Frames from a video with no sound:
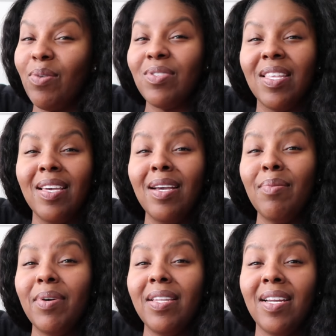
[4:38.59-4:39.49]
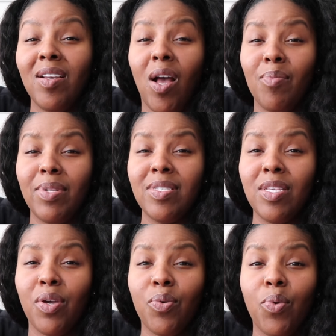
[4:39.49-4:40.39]
I was thinking about like not
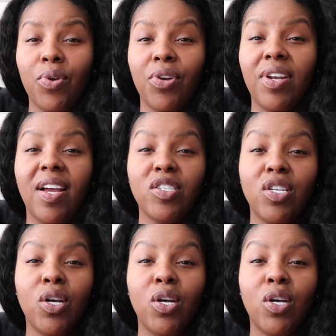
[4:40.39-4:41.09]
placing an order and actually